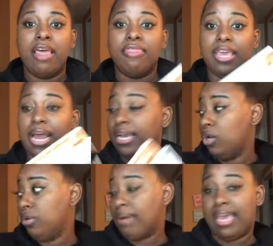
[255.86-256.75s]
then I
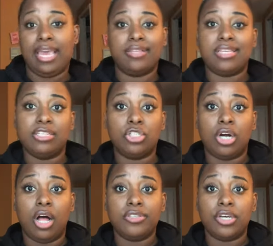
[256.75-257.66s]
go to my ancestor
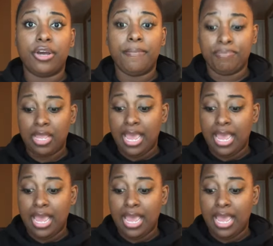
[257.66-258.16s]
altar